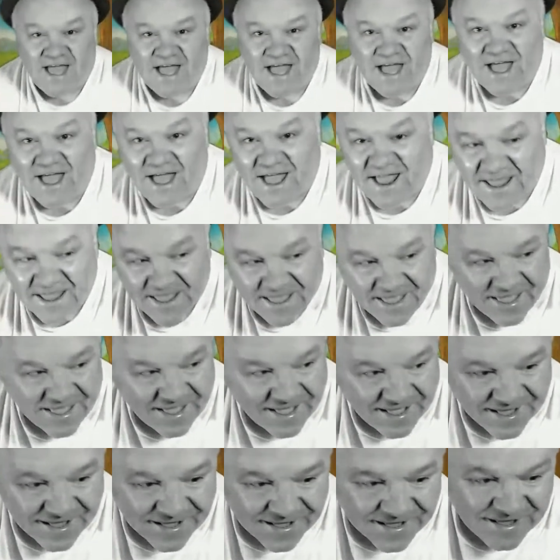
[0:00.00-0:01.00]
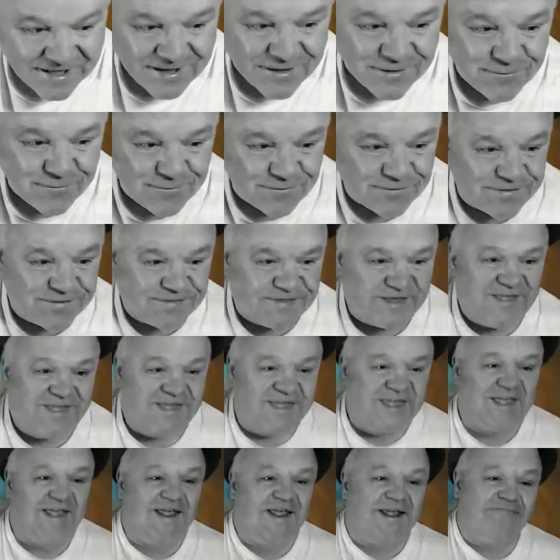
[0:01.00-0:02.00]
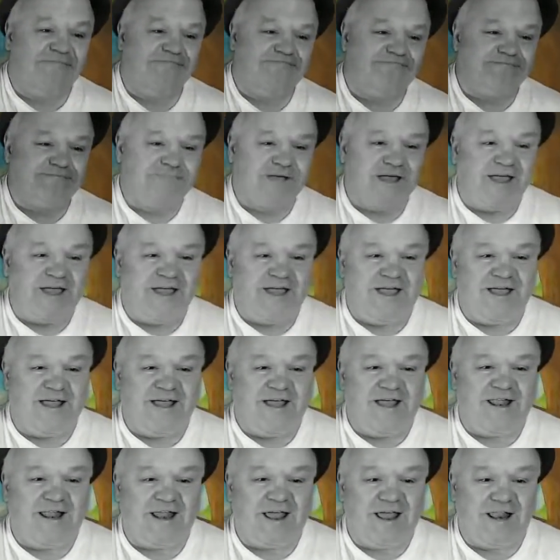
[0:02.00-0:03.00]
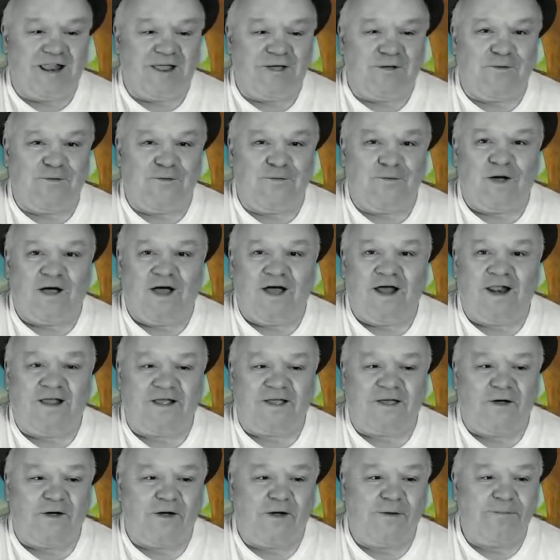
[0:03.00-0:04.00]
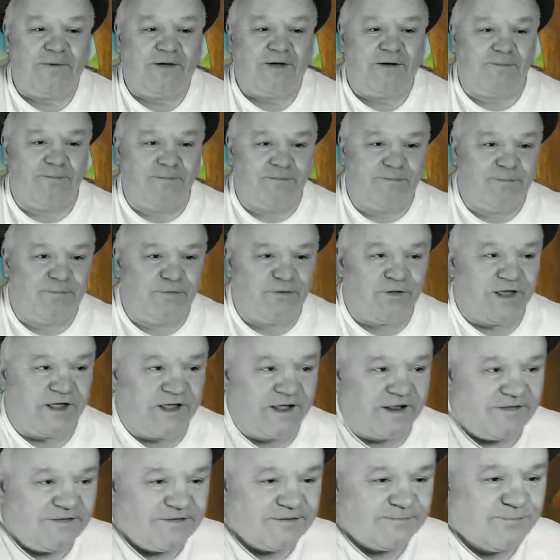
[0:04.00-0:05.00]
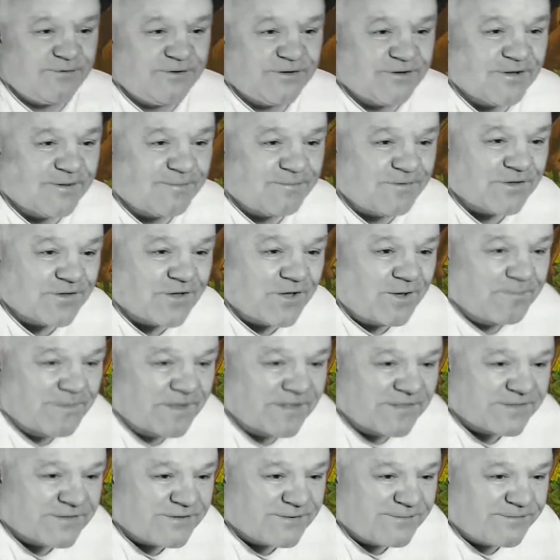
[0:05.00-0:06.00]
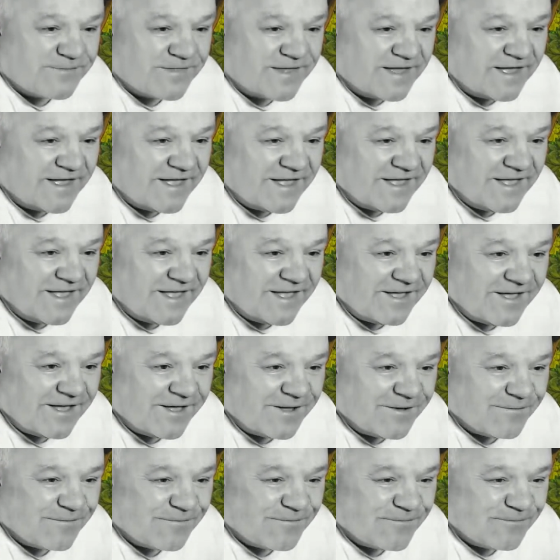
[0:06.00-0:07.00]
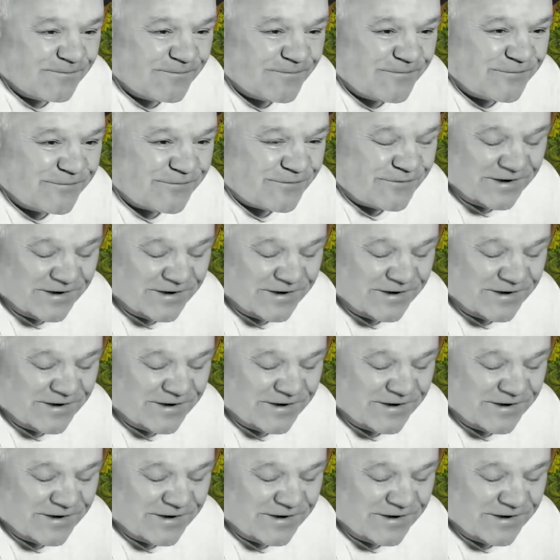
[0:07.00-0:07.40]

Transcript: I was thinking a little while ago about bullying. I just put a couple of comments up there before I